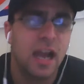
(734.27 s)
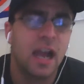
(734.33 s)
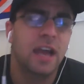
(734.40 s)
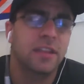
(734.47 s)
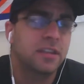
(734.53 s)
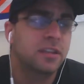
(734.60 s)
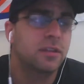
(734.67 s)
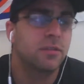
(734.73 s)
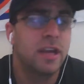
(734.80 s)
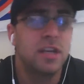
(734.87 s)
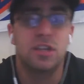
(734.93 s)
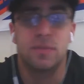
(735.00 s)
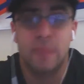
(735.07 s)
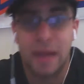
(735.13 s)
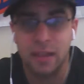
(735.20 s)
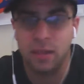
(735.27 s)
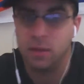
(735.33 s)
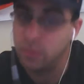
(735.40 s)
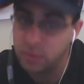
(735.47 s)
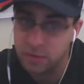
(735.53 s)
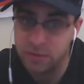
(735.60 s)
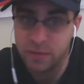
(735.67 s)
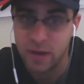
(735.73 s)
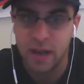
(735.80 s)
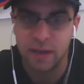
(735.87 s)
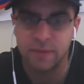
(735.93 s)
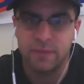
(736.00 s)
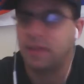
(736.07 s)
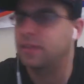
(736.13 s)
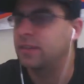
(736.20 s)
I think the Rangers might lose in
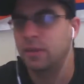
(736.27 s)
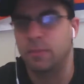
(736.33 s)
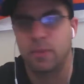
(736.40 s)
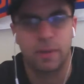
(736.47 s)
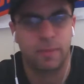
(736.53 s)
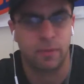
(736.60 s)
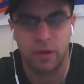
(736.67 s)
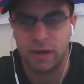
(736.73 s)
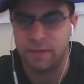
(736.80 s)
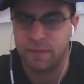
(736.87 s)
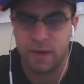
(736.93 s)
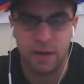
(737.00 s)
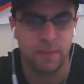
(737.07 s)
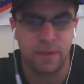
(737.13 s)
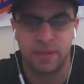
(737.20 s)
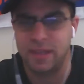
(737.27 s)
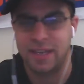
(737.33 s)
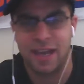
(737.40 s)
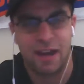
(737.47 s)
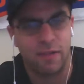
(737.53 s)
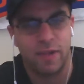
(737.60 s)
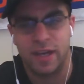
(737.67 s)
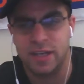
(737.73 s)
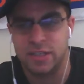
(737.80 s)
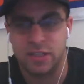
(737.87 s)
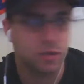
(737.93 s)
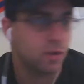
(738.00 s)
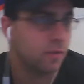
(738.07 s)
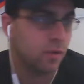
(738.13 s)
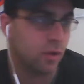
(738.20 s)
5. I think they'll put up a great fight, but I think Carolina's
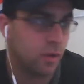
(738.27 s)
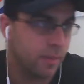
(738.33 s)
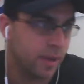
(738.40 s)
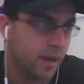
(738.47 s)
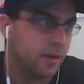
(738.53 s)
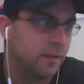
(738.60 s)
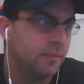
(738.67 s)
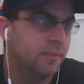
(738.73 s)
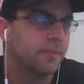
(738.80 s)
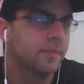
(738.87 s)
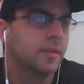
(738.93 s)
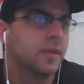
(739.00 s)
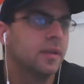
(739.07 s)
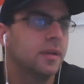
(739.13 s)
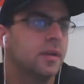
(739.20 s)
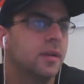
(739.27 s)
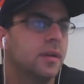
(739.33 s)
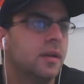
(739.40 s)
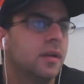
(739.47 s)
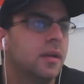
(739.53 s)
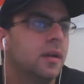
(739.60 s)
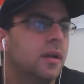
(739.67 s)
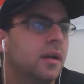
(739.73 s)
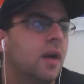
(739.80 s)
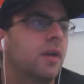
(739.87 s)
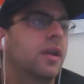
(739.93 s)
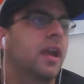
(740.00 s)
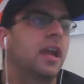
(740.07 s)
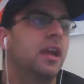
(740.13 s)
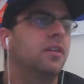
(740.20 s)
just overall better.
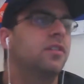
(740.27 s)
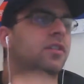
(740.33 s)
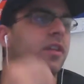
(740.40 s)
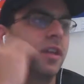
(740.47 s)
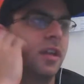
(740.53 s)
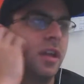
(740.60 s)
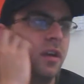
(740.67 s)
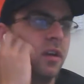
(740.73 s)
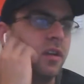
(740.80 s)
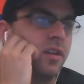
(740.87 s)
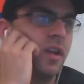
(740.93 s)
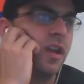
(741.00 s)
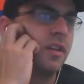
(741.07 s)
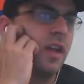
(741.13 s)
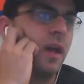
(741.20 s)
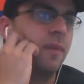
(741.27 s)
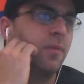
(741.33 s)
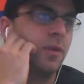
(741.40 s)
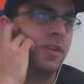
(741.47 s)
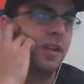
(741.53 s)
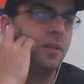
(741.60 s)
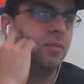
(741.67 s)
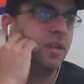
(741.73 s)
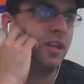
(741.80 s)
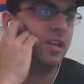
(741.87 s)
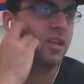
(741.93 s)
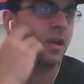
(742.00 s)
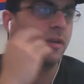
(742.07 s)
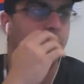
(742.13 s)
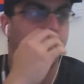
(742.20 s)
Okay, here it is. Top 4 teams in
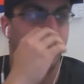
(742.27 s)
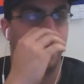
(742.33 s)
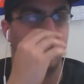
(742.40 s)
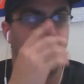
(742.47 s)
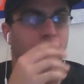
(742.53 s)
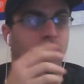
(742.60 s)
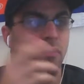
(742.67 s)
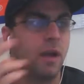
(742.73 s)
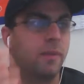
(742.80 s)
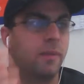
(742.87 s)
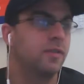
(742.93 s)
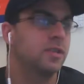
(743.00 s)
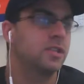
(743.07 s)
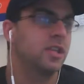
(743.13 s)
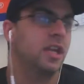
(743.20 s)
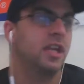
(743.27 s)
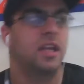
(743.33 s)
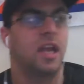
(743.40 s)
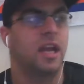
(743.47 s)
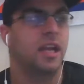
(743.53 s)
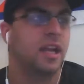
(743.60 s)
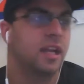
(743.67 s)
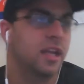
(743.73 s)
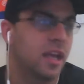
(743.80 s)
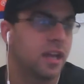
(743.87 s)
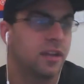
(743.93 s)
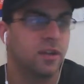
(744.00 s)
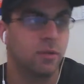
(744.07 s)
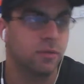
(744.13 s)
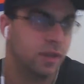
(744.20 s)
each conference play a round robin for seeding, yada, yada,
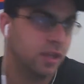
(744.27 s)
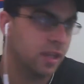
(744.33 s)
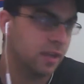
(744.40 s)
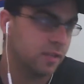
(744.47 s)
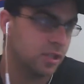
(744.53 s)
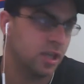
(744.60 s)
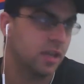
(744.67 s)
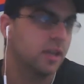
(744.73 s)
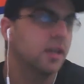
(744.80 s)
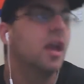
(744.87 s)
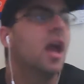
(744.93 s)
yada. Don't really give a shit.